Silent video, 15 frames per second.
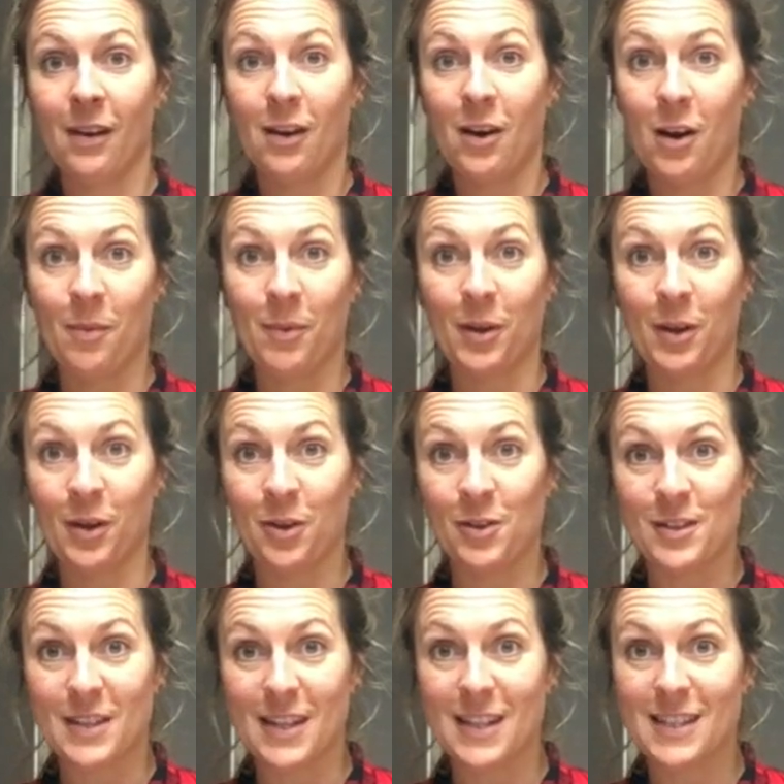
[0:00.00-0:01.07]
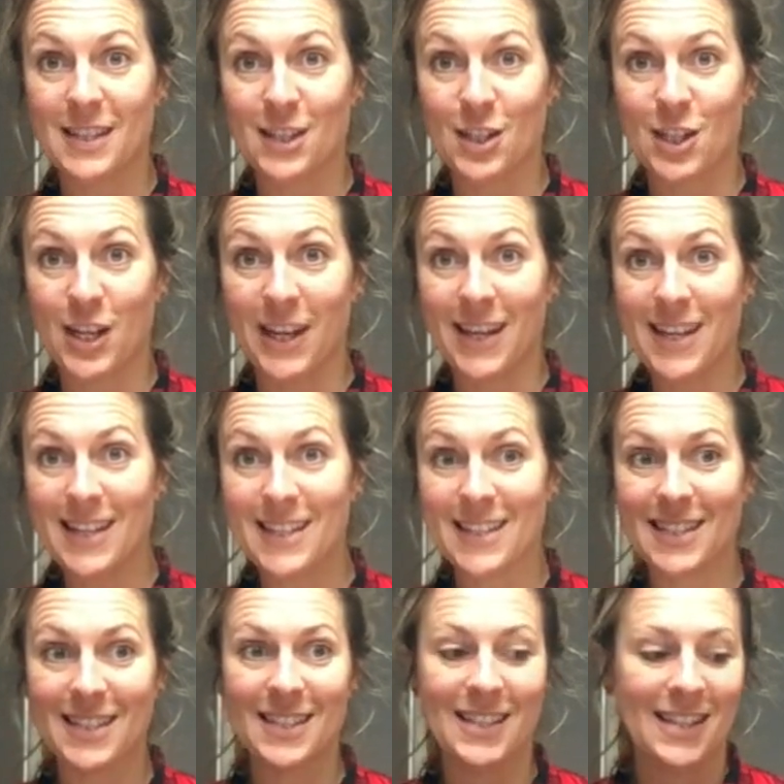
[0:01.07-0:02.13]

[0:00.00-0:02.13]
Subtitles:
I'm going to use this and cheat.